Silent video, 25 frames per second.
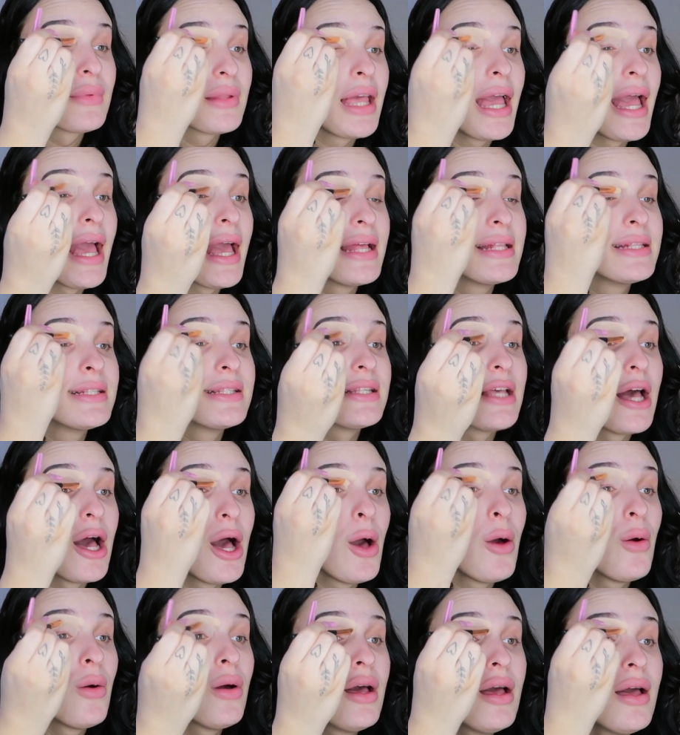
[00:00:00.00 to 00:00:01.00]
And
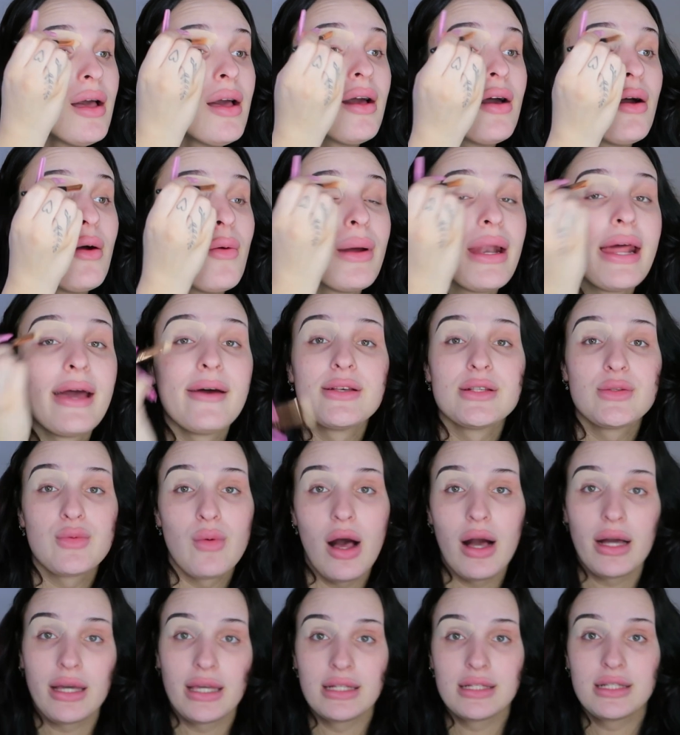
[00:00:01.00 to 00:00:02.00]
so when I was
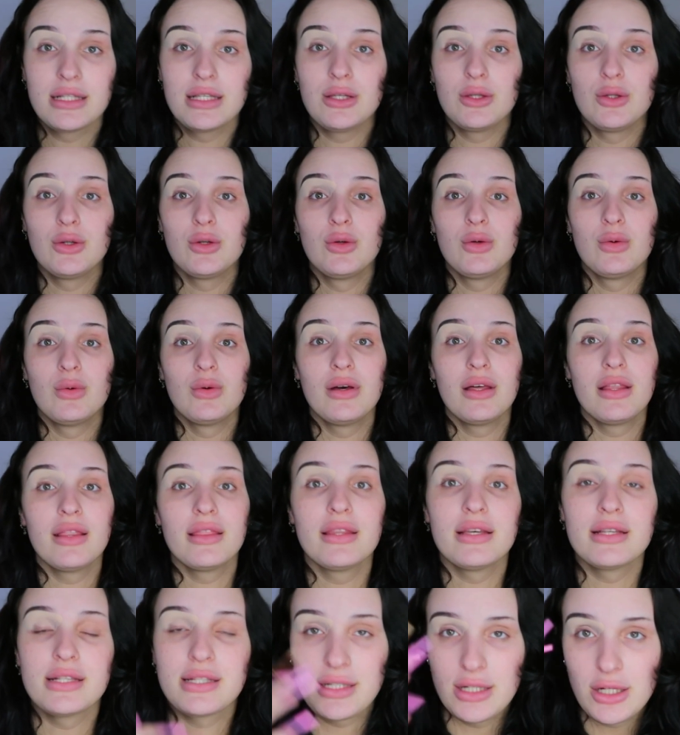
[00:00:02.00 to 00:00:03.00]
walking to
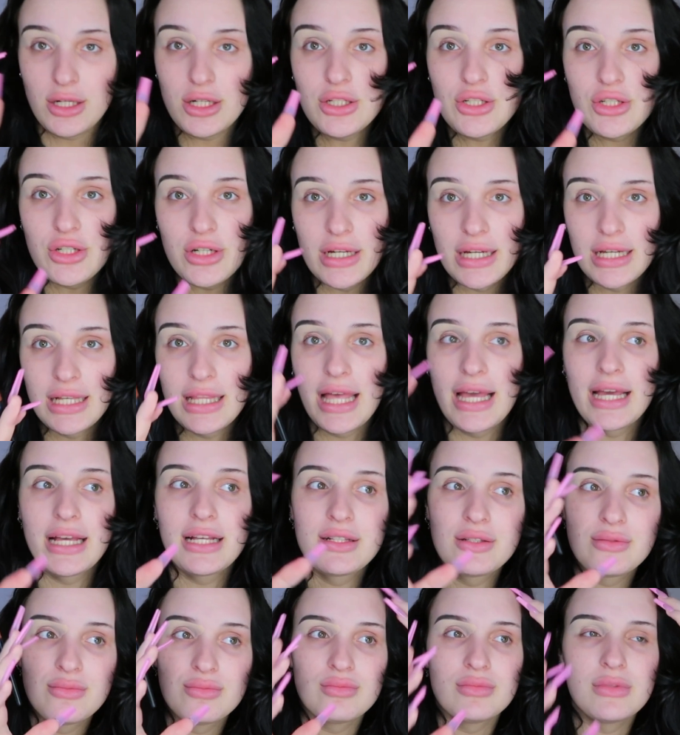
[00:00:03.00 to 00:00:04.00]
the surgery,
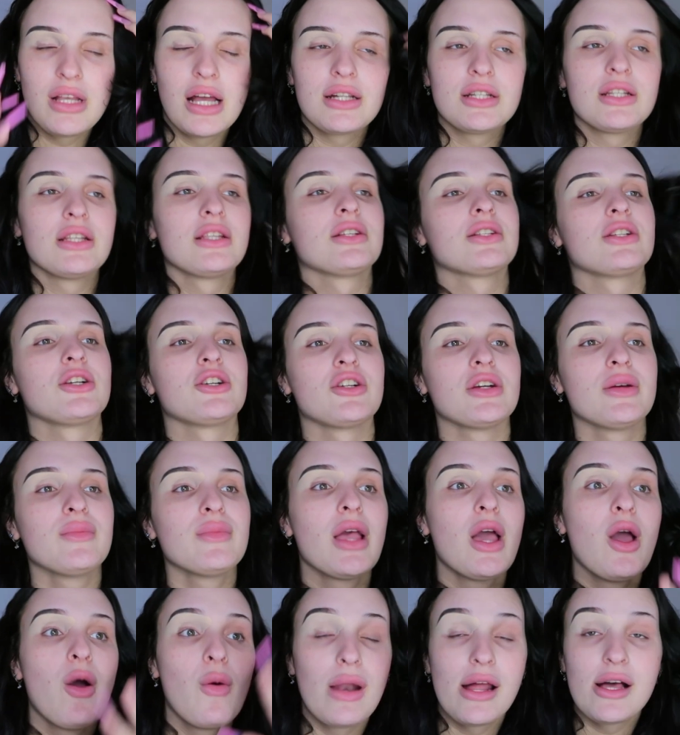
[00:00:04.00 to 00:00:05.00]
like, not to the surgery,
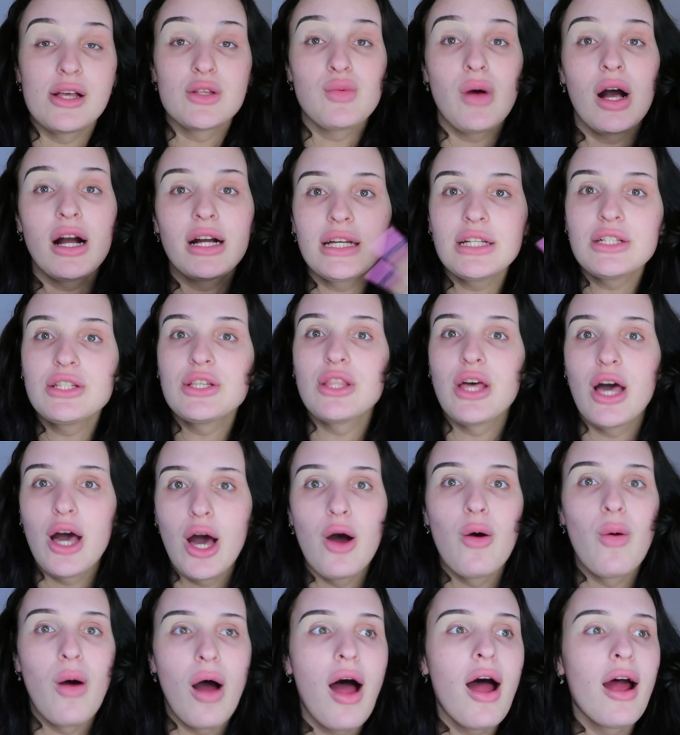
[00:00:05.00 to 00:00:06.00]
when I was walking to the
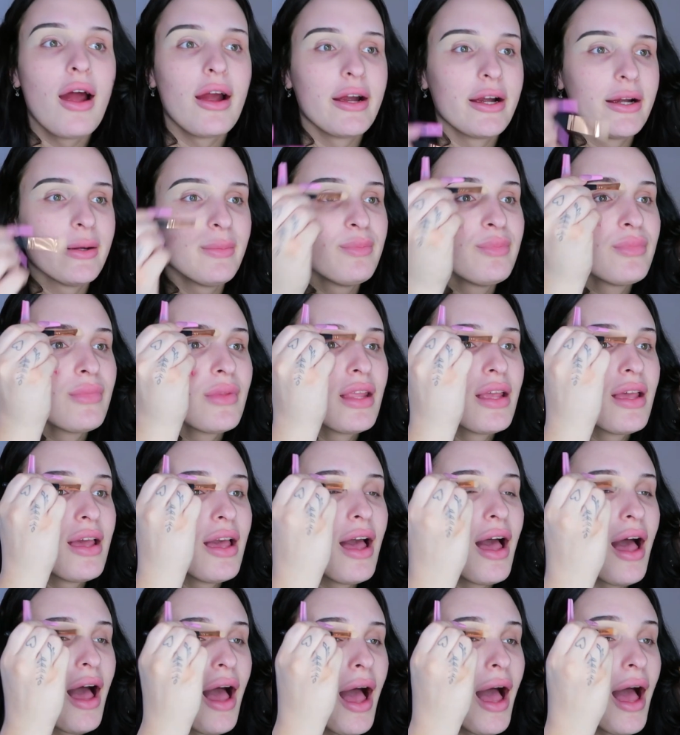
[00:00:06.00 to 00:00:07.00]
OR,
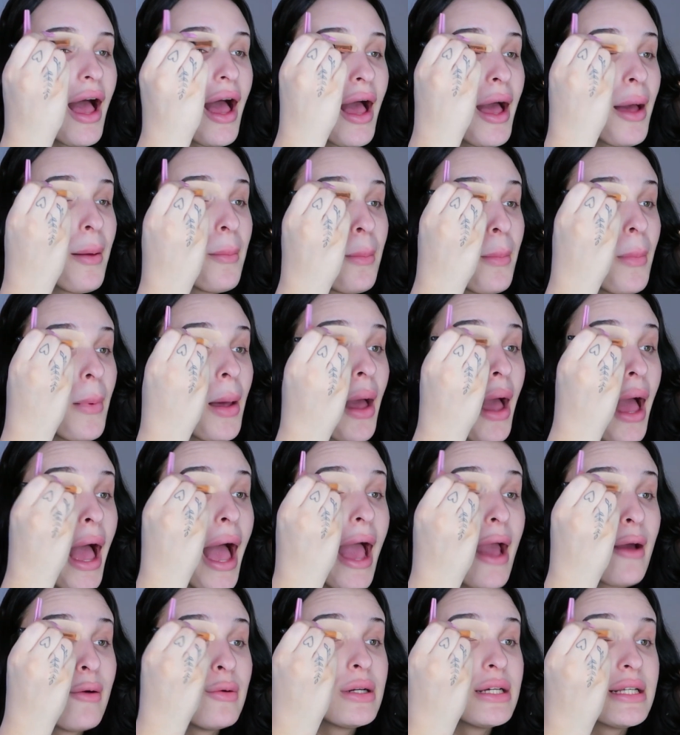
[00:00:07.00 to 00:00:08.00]

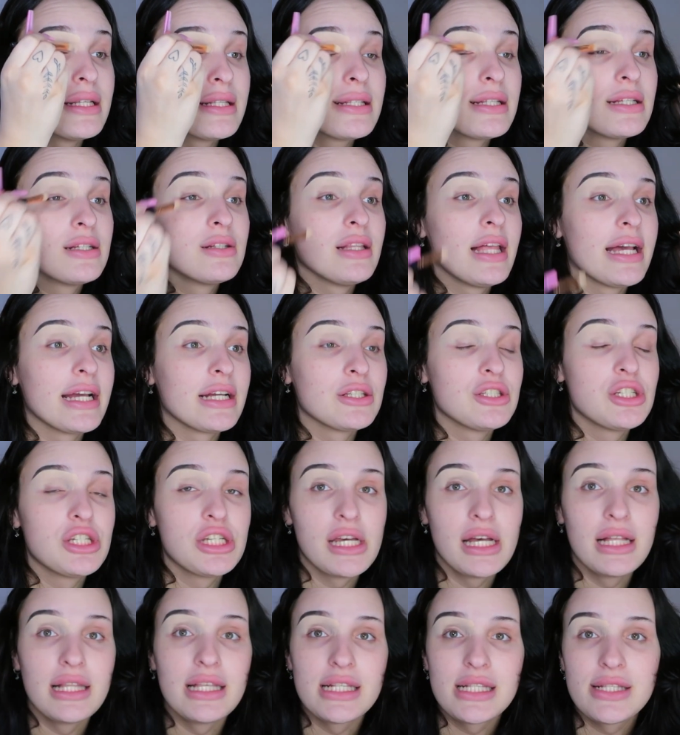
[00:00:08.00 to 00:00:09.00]
I was like
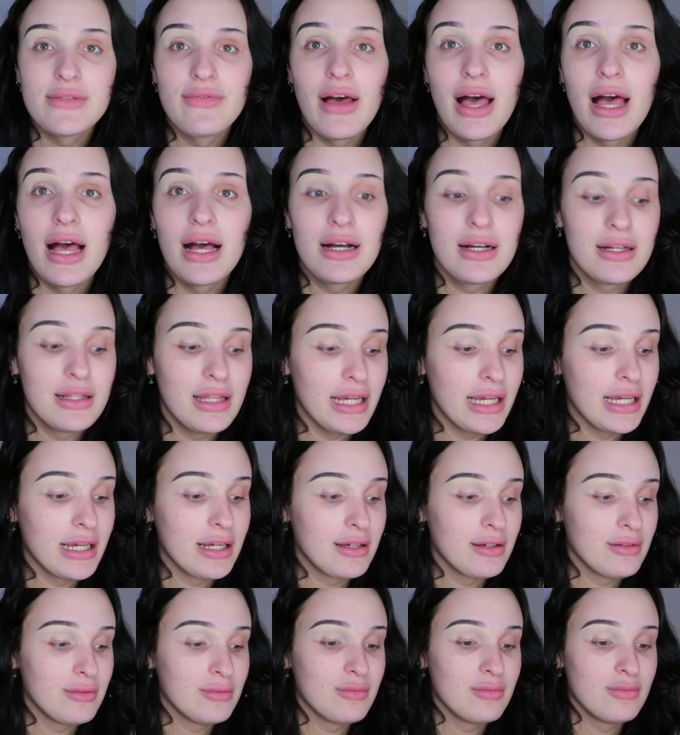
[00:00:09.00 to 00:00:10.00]
chill as fuck.
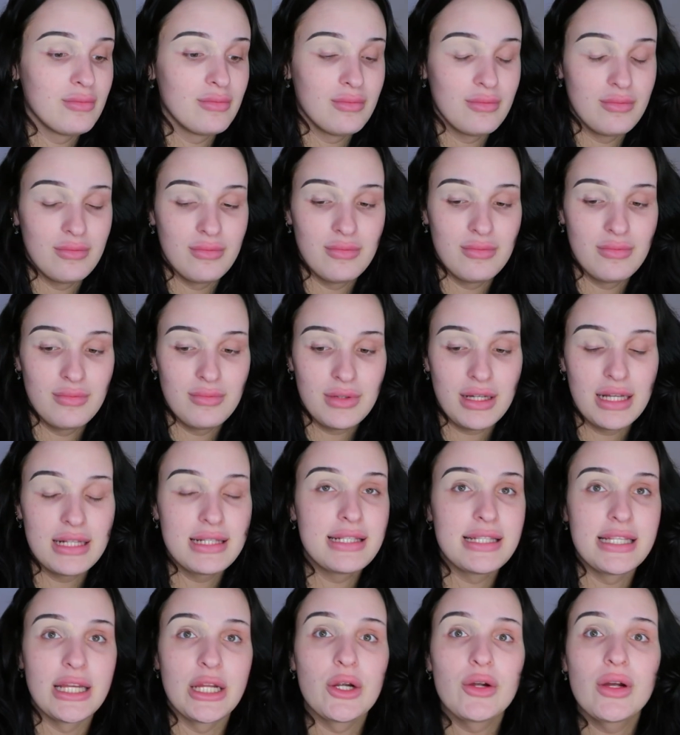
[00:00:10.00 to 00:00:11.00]
Like,
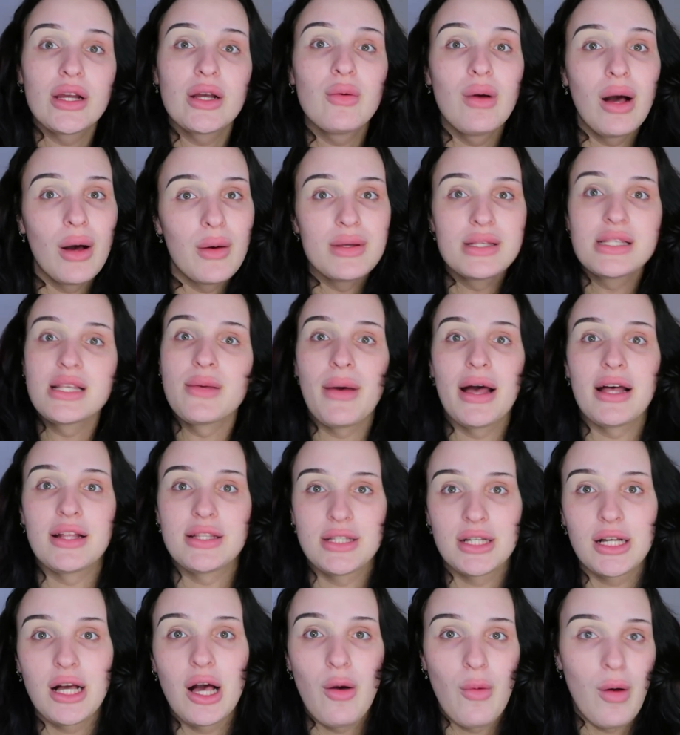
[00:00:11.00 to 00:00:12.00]
considering what was about
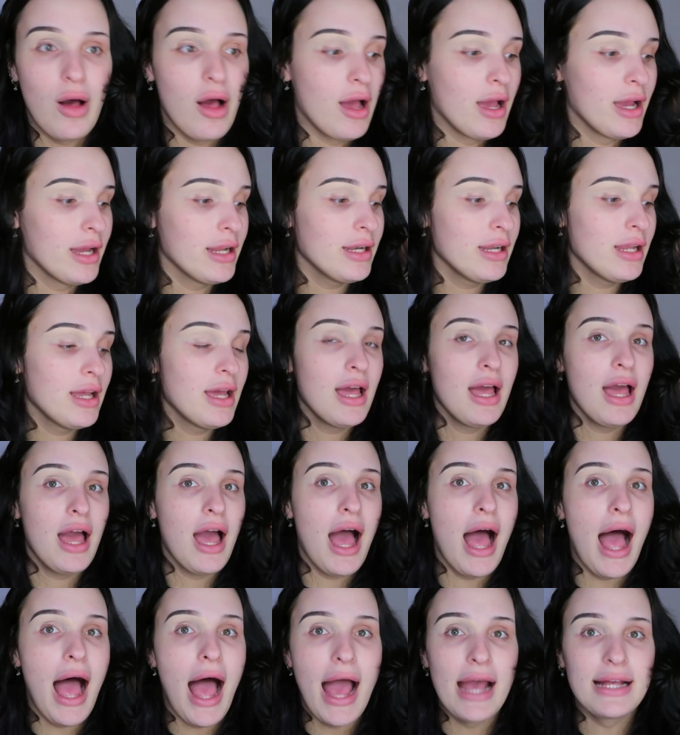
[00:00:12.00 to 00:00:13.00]
to go on,
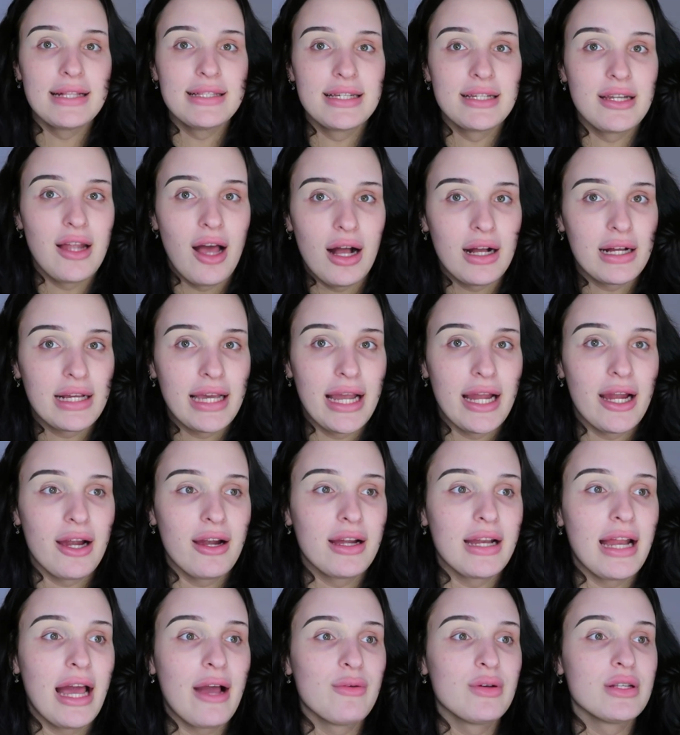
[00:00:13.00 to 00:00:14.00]
I did not care,
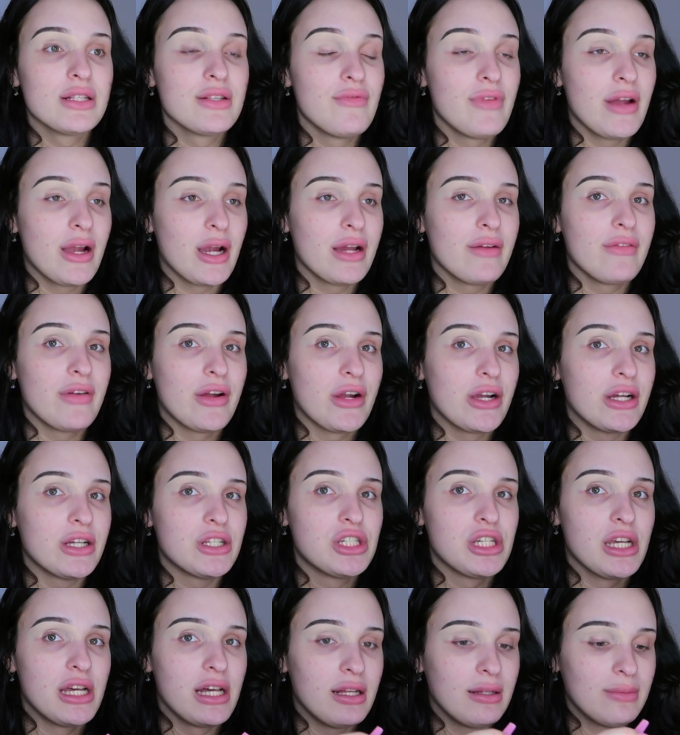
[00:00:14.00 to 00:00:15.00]
and I was very, very
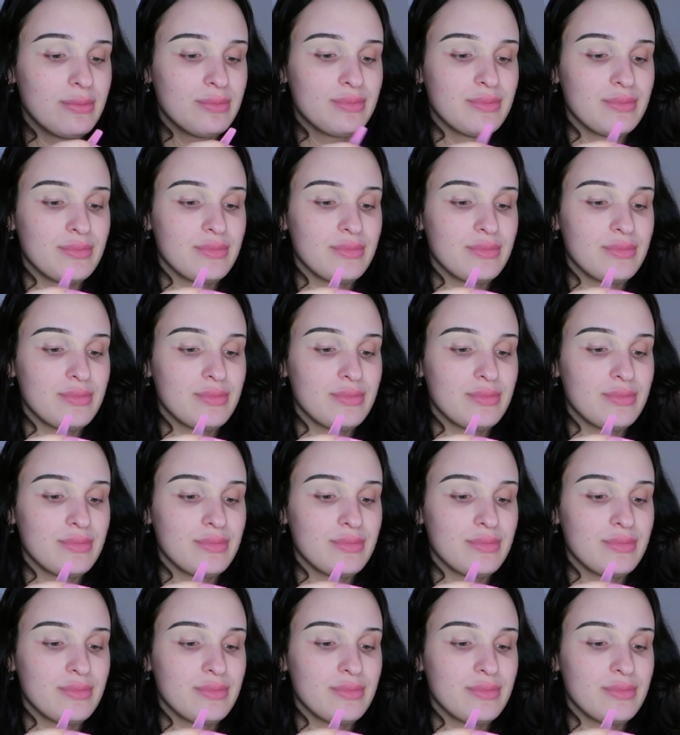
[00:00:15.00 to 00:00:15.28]
chill.